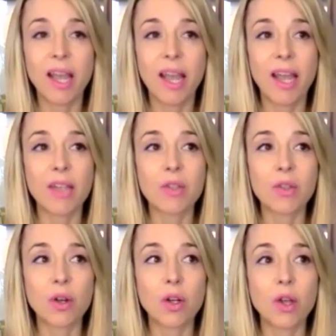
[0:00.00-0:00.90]
And so
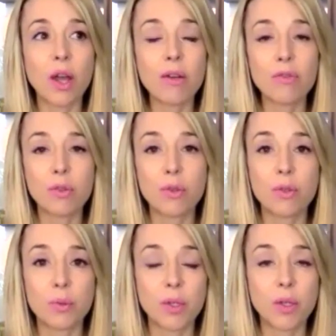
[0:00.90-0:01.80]
there are a lot of
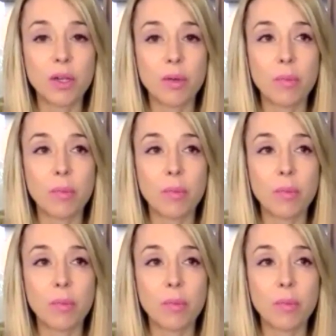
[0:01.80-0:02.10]
foods, when you hear